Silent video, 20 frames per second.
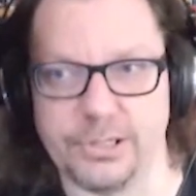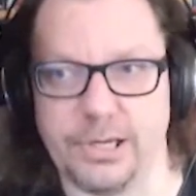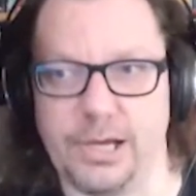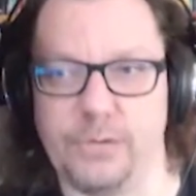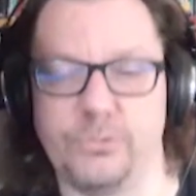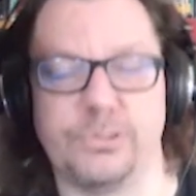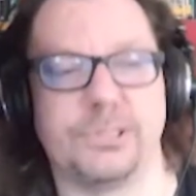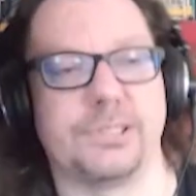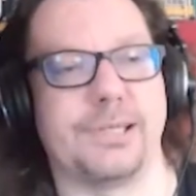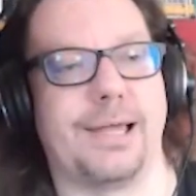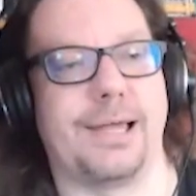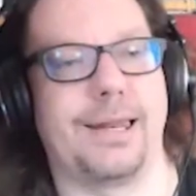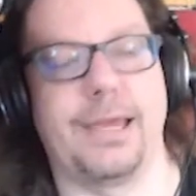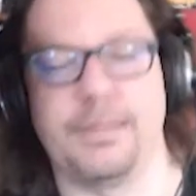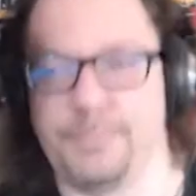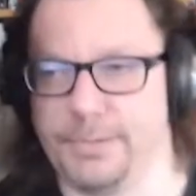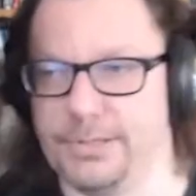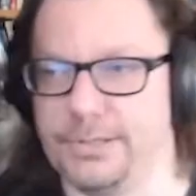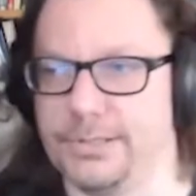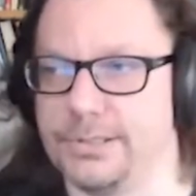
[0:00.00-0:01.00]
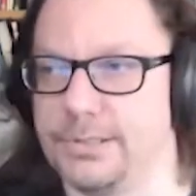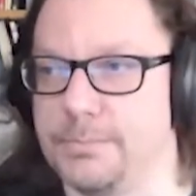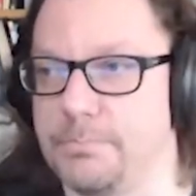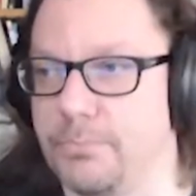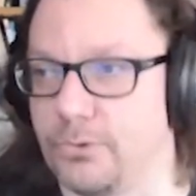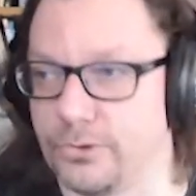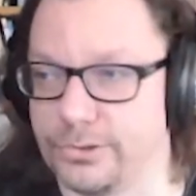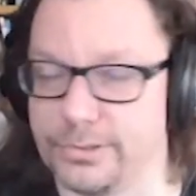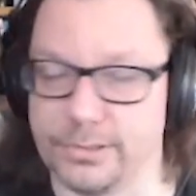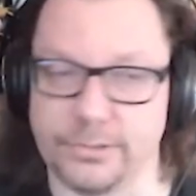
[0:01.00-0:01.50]
how this alignment is
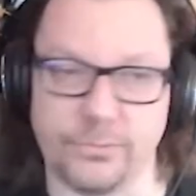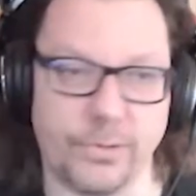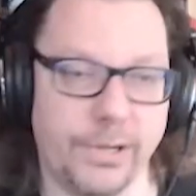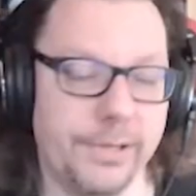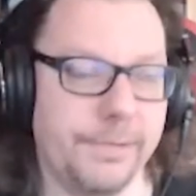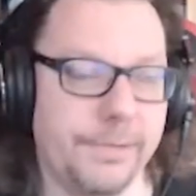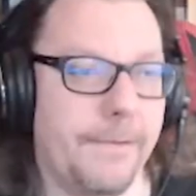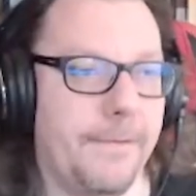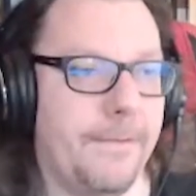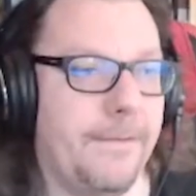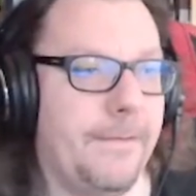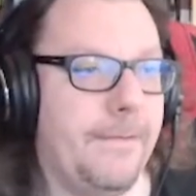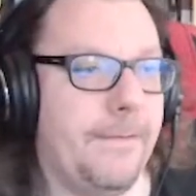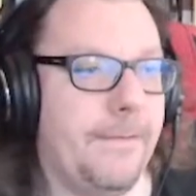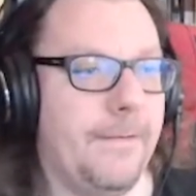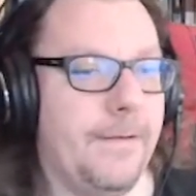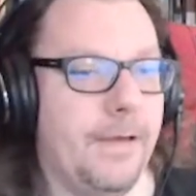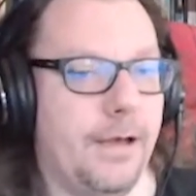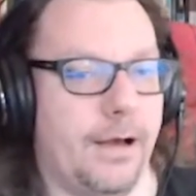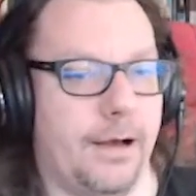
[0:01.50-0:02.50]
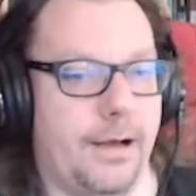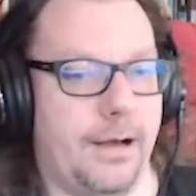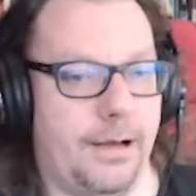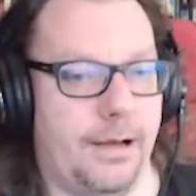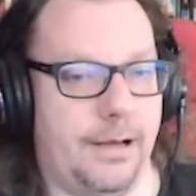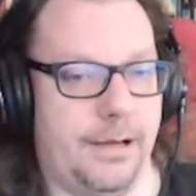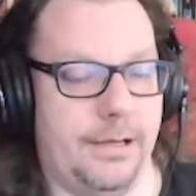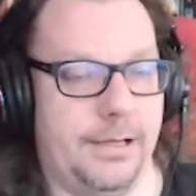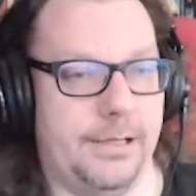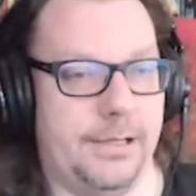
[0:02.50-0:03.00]
important, right?
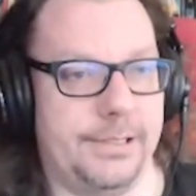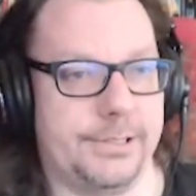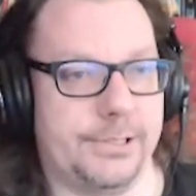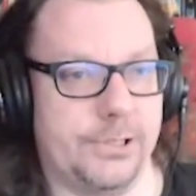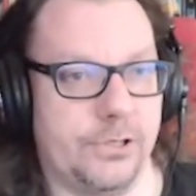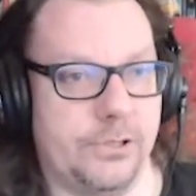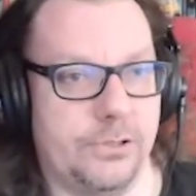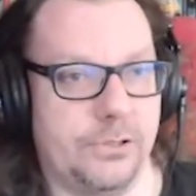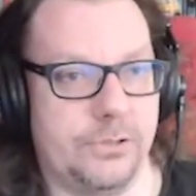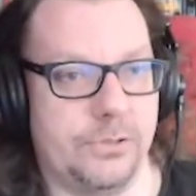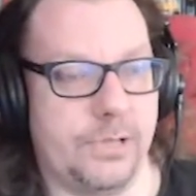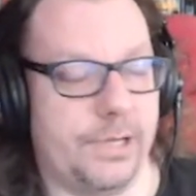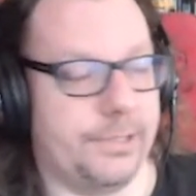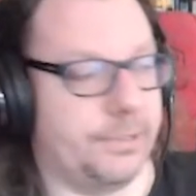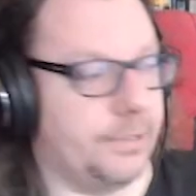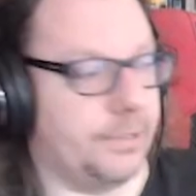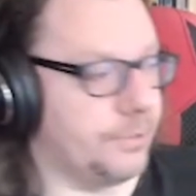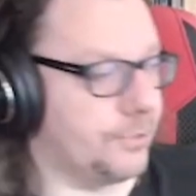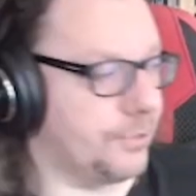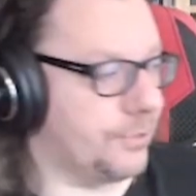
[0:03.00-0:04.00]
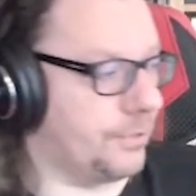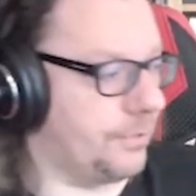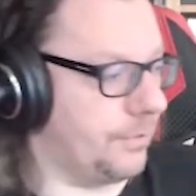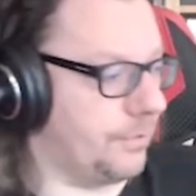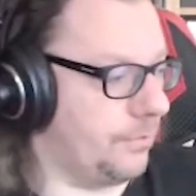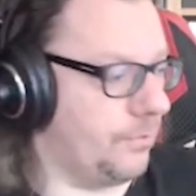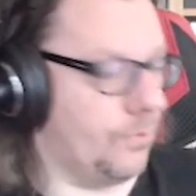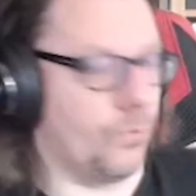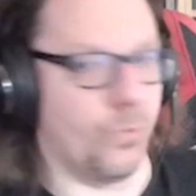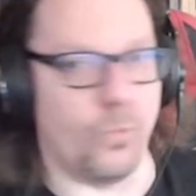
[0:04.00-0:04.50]
So I touched
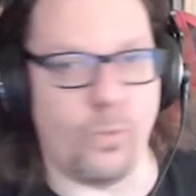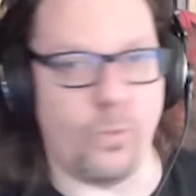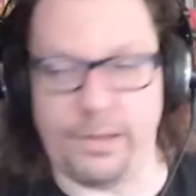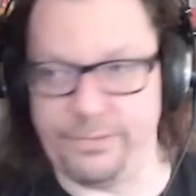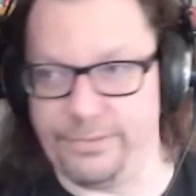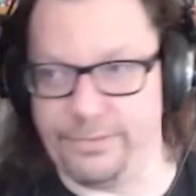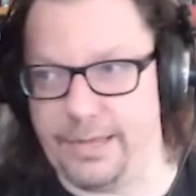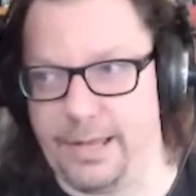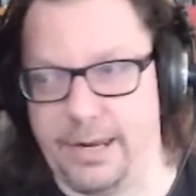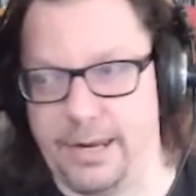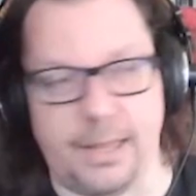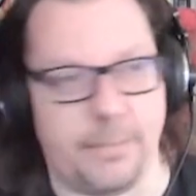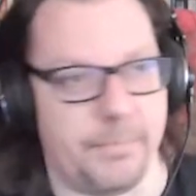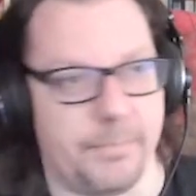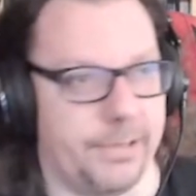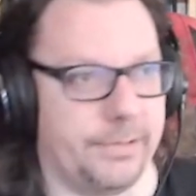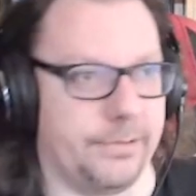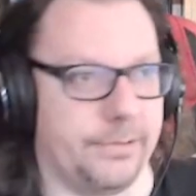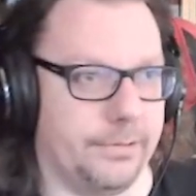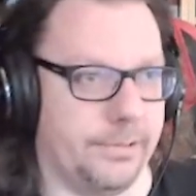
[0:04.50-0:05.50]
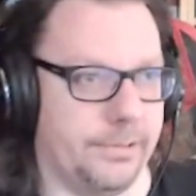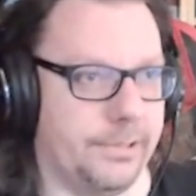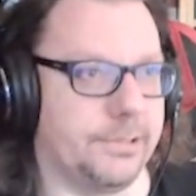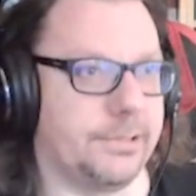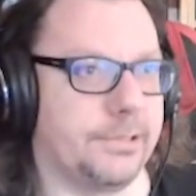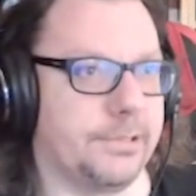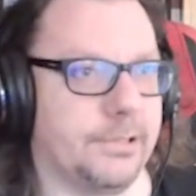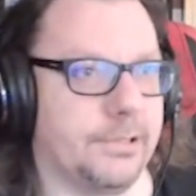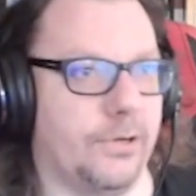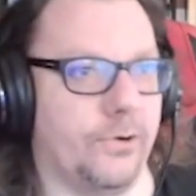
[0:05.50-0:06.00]
one element
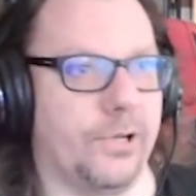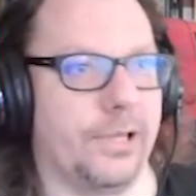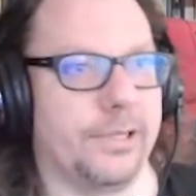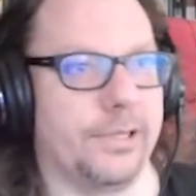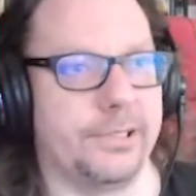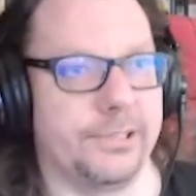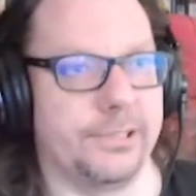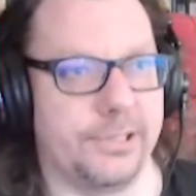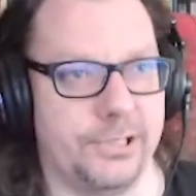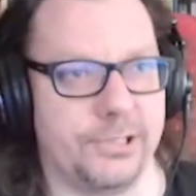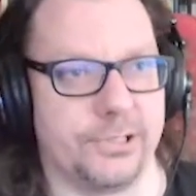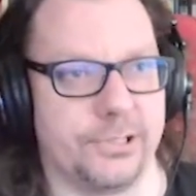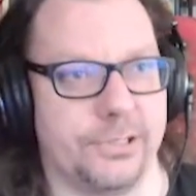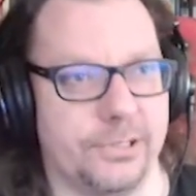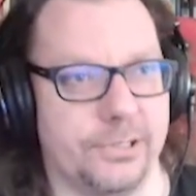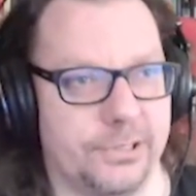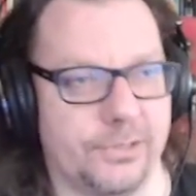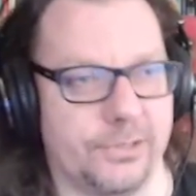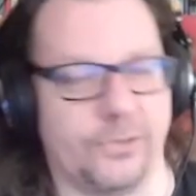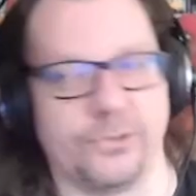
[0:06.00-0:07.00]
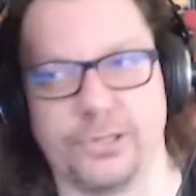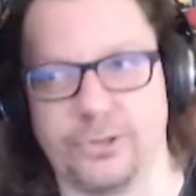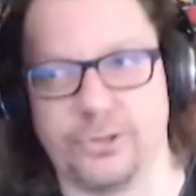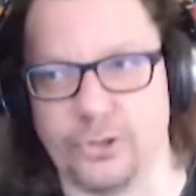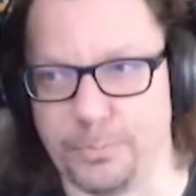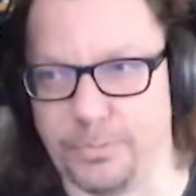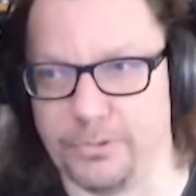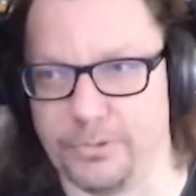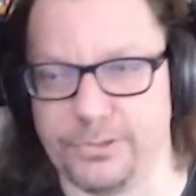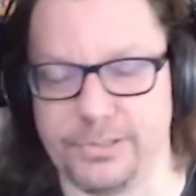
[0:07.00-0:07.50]
is organization. It's on the
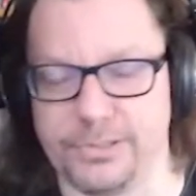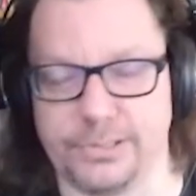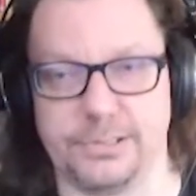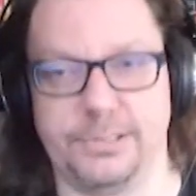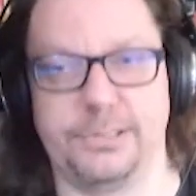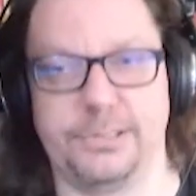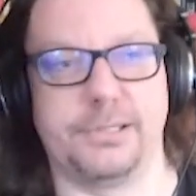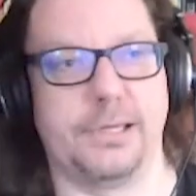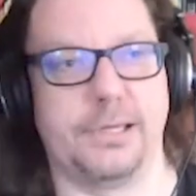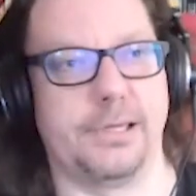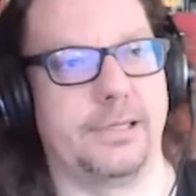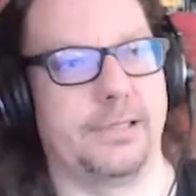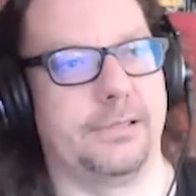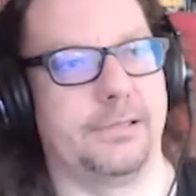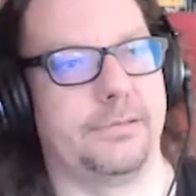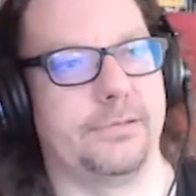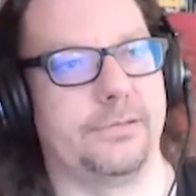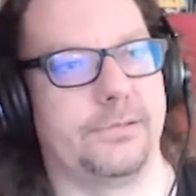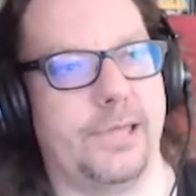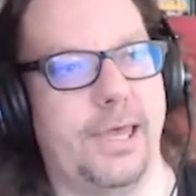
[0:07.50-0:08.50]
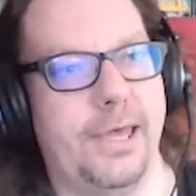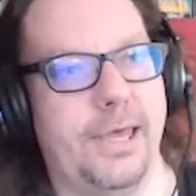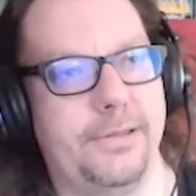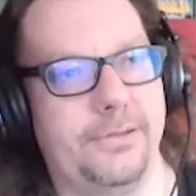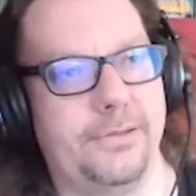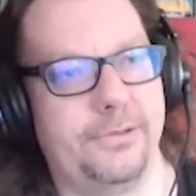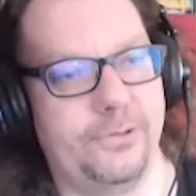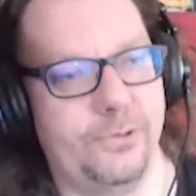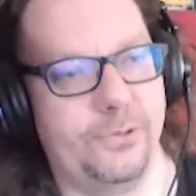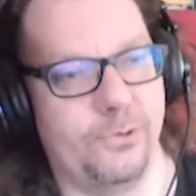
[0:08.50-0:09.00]
top on this list, and
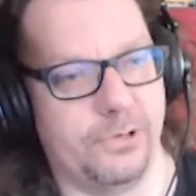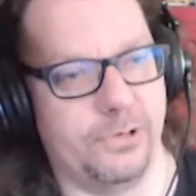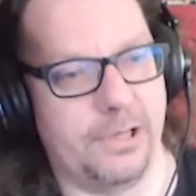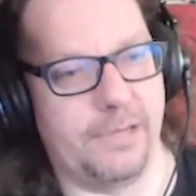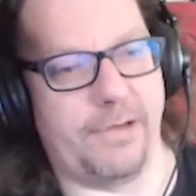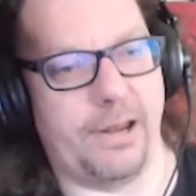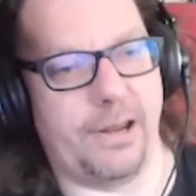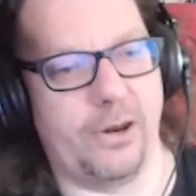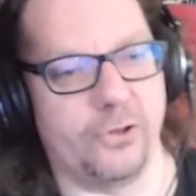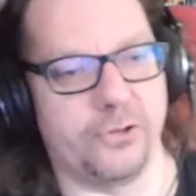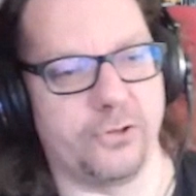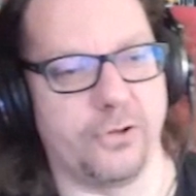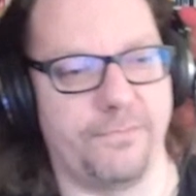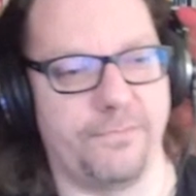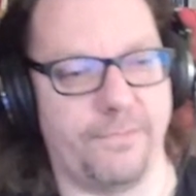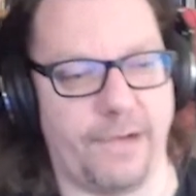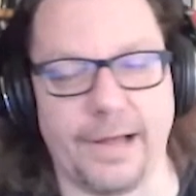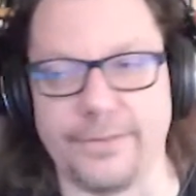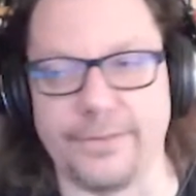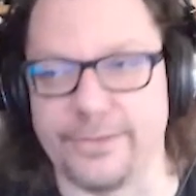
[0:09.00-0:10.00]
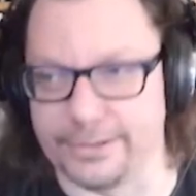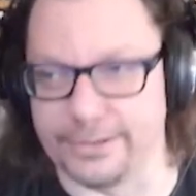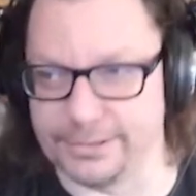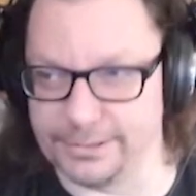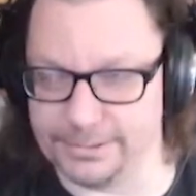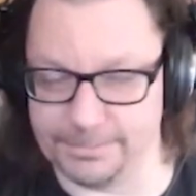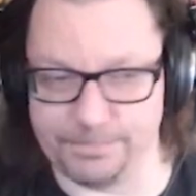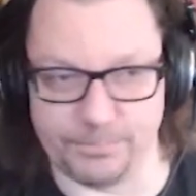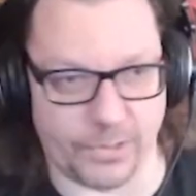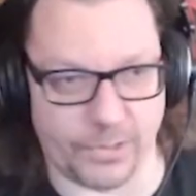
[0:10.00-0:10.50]
then you have a lot of
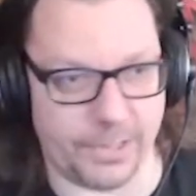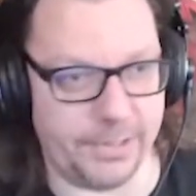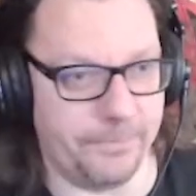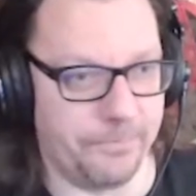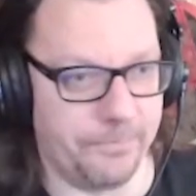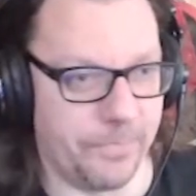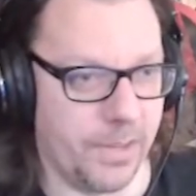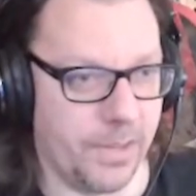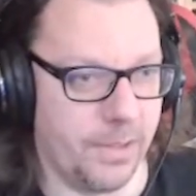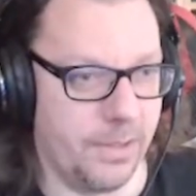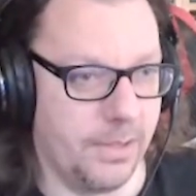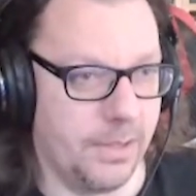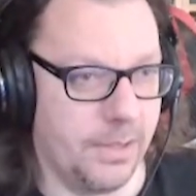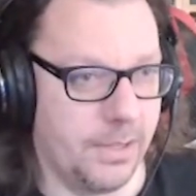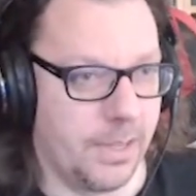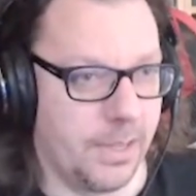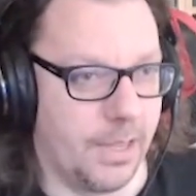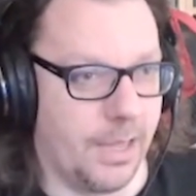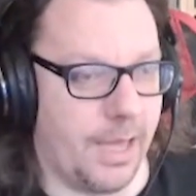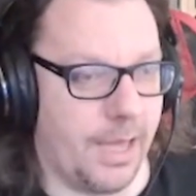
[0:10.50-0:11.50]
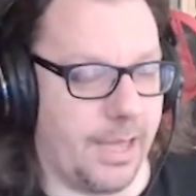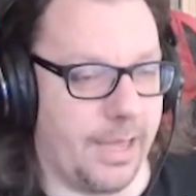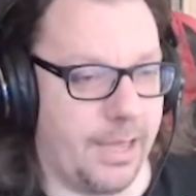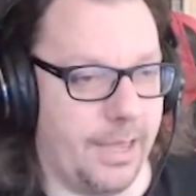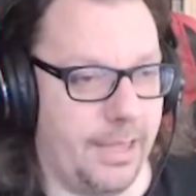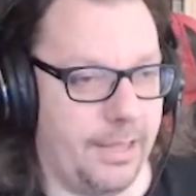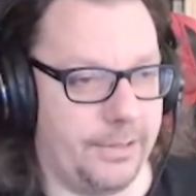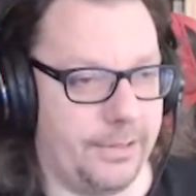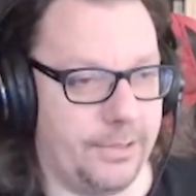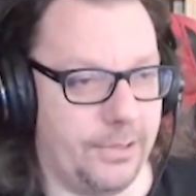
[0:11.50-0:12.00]
others, right?
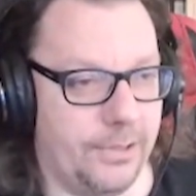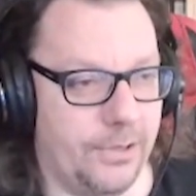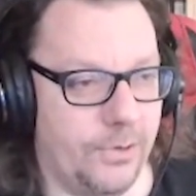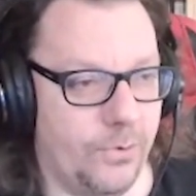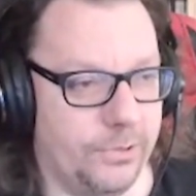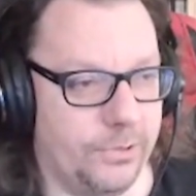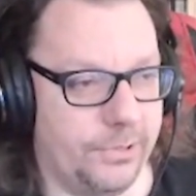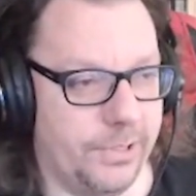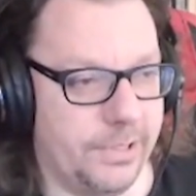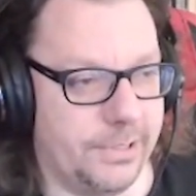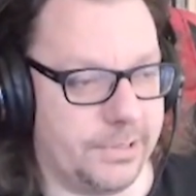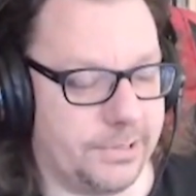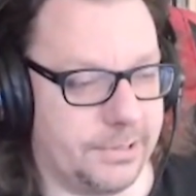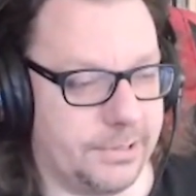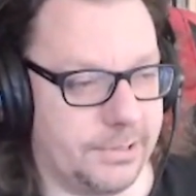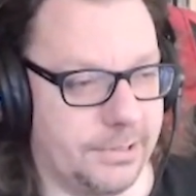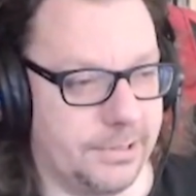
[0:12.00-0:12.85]
And what is